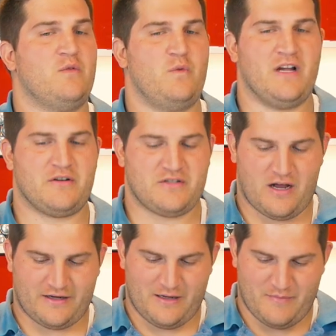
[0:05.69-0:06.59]
we are
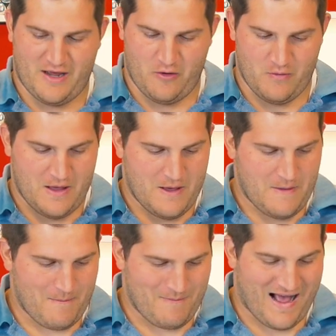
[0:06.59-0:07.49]
talking about
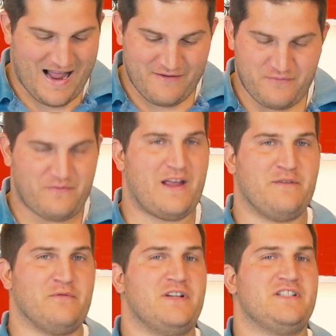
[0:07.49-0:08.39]
my
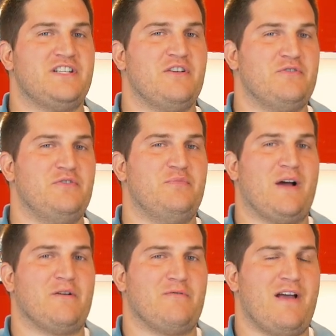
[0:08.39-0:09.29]
favorite CO2
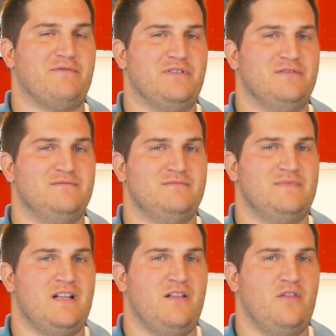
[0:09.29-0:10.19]
powered rifle,
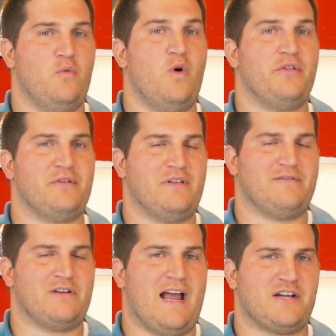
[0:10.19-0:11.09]
the Walther
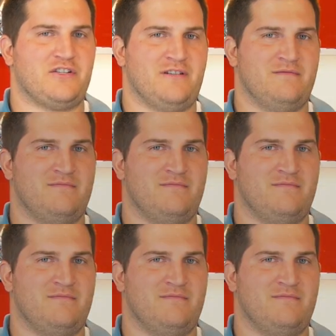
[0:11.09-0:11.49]
lever action.